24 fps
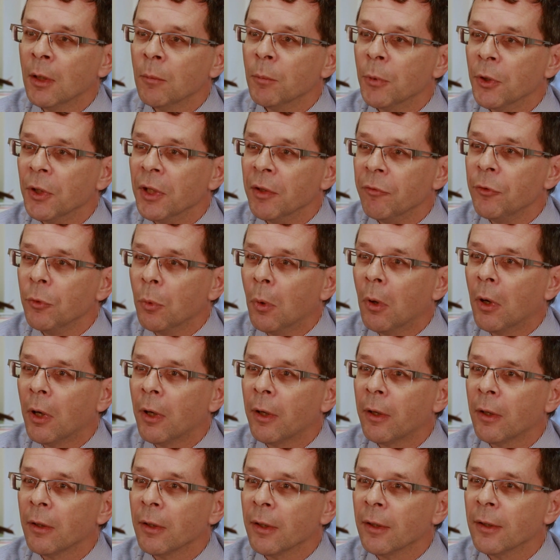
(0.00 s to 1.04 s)
But if you
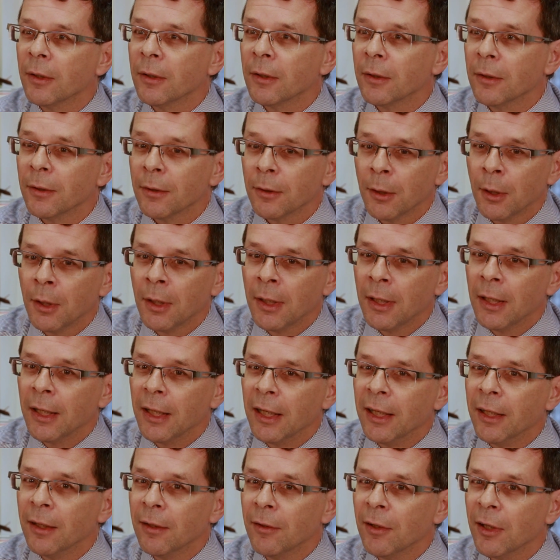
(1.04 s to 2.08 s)
are
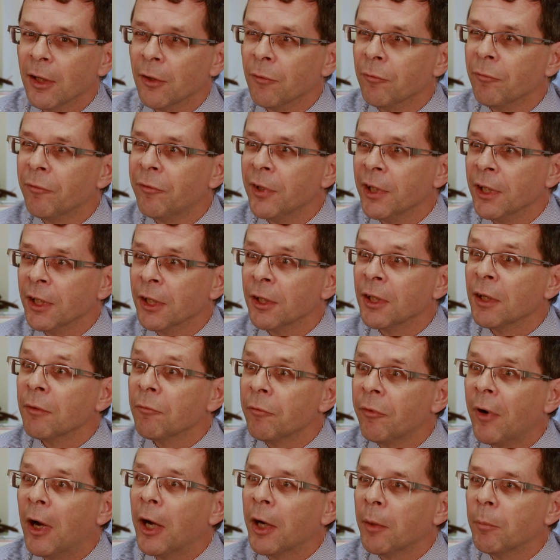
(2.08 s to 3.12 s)
in an
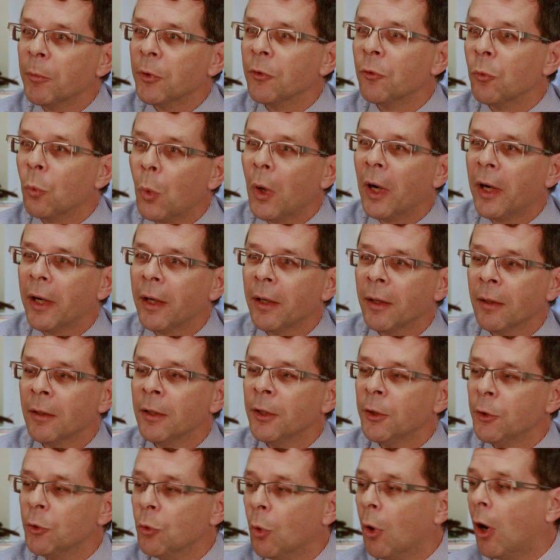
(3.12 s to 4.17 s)
environment where
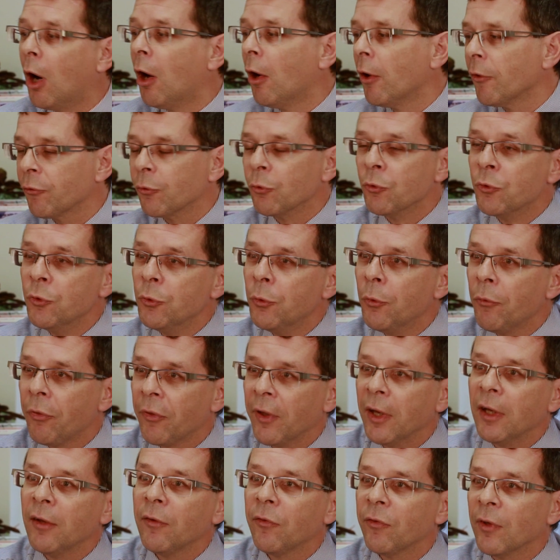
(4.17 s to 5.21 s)
you're asked to do
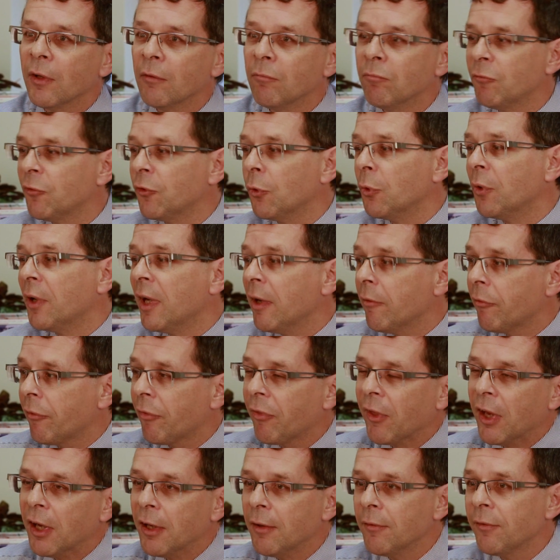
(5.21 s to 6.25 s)
things and to give
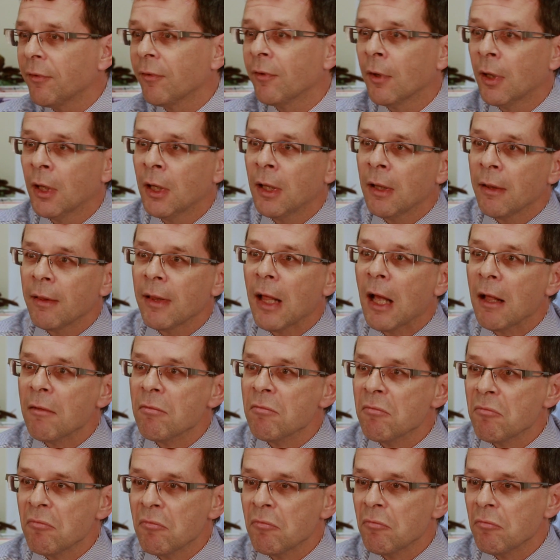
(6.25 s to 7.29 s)
things,
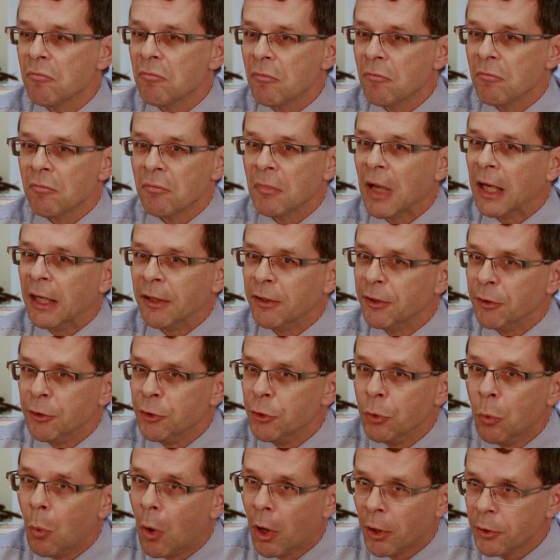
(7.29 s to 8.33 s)
then, and
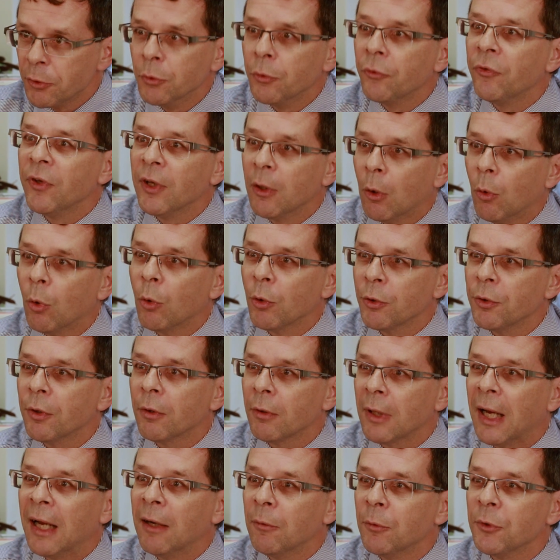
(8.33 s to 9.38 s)
you are using all your
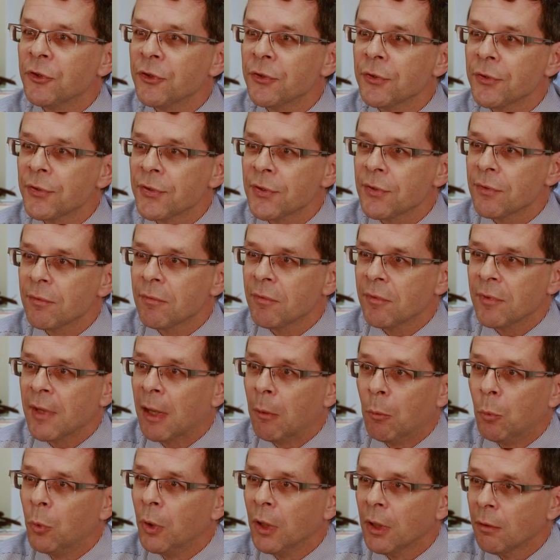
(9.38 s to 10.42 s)
languages,
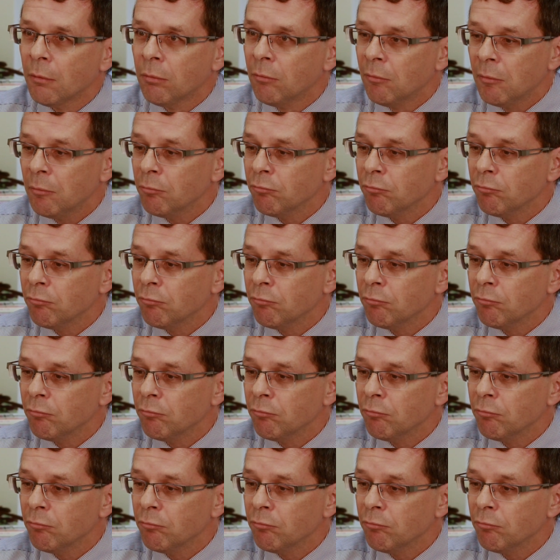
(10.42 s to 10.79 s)
that will